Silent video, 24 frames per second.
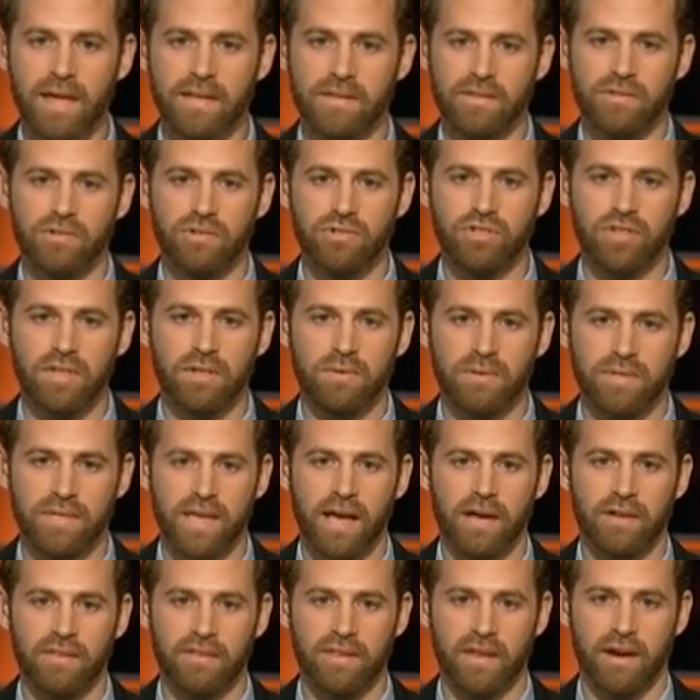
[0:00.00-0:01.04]
And so she was
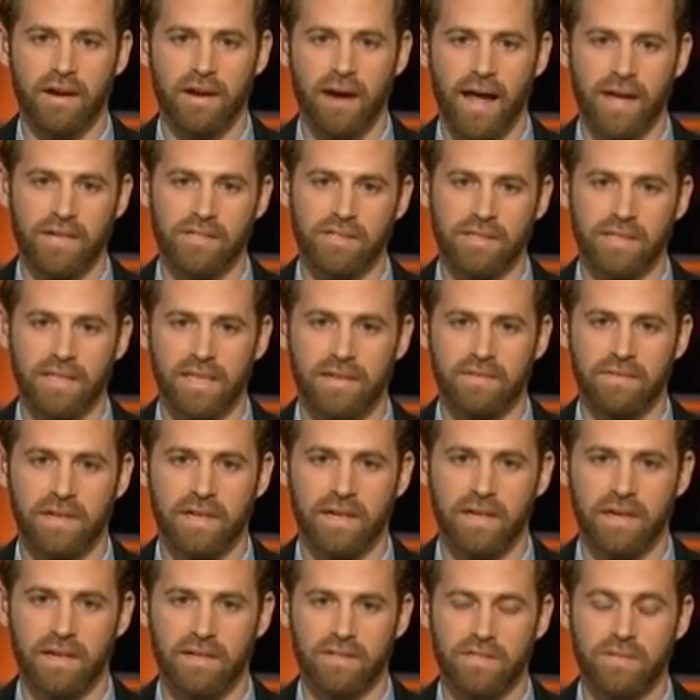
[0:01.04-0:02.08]
out there actually
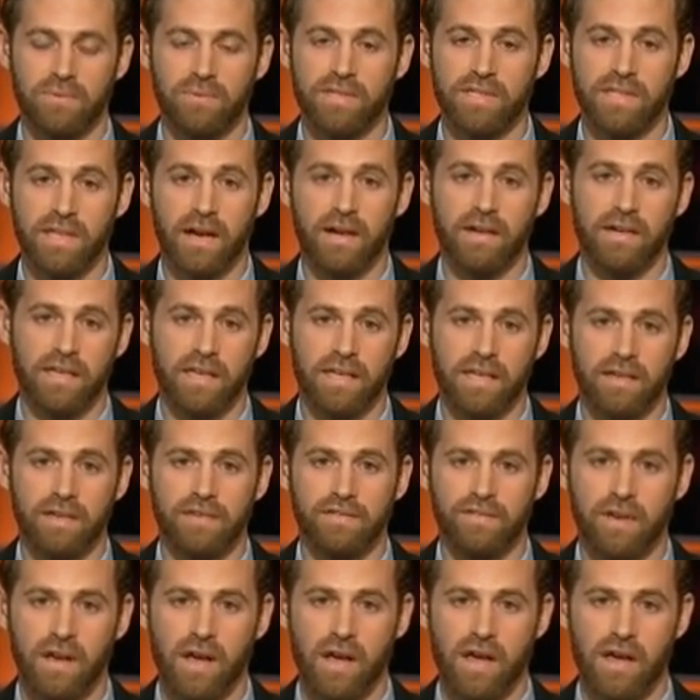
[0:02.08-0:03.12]
she was there to
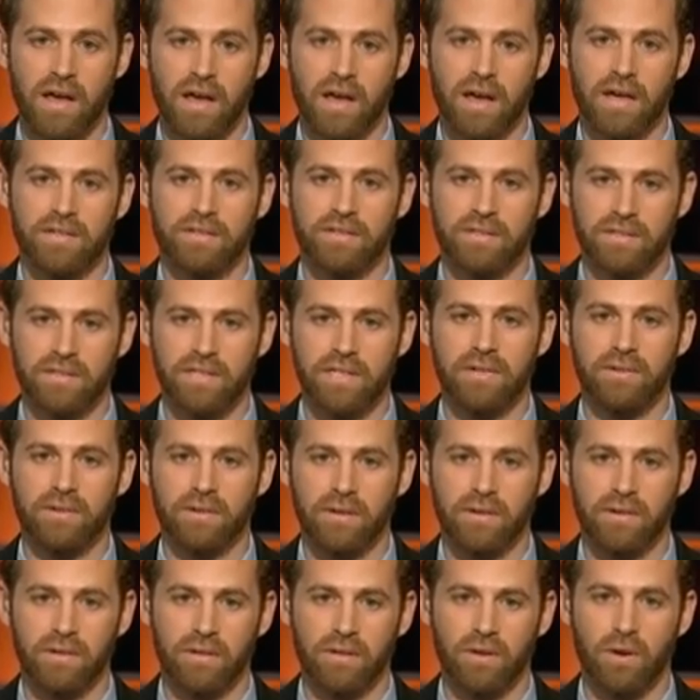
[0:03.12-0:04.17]
give a
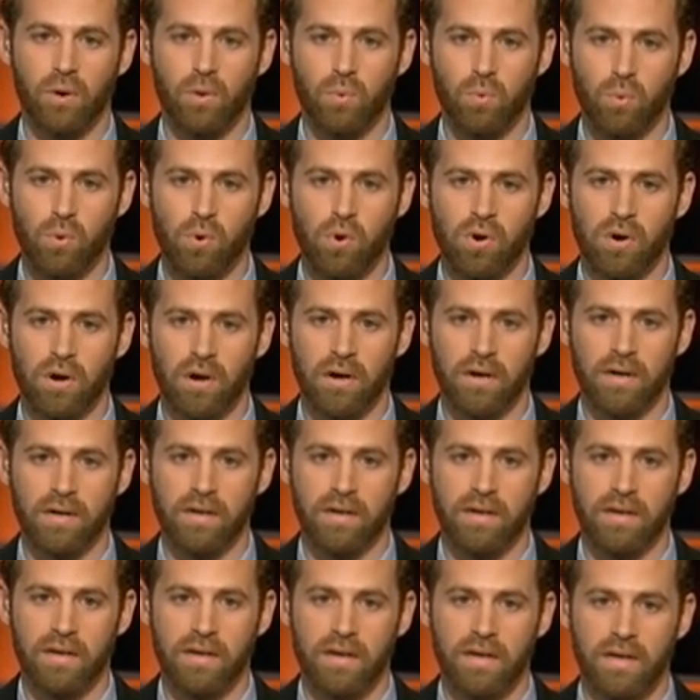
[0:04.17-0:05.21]
satirical
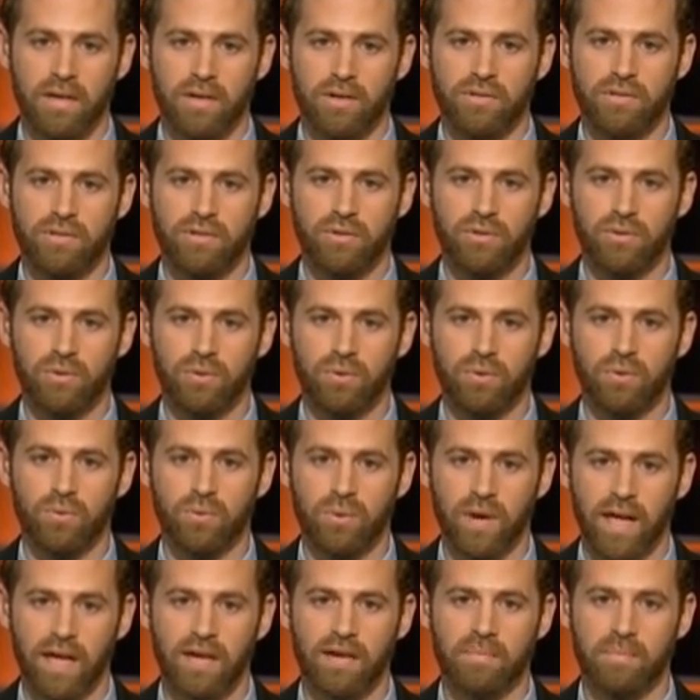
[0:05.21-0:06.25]
award to
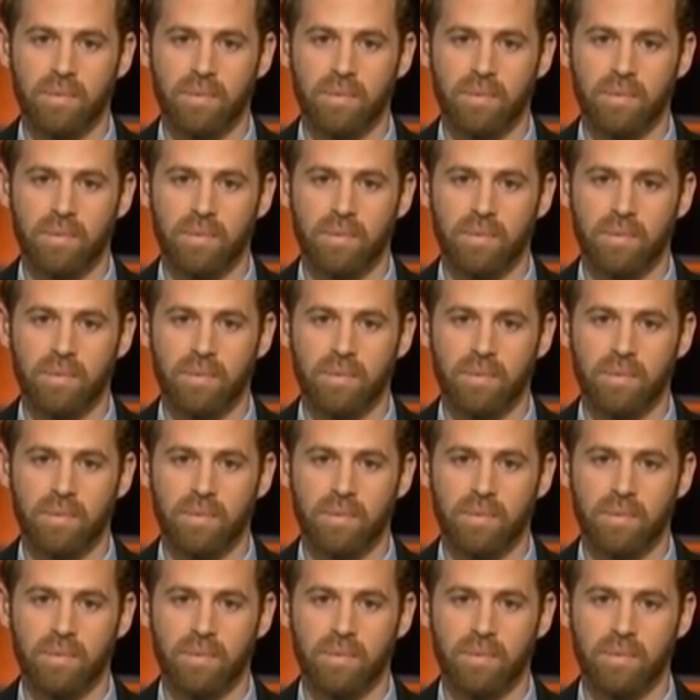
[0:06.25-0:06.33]
Rand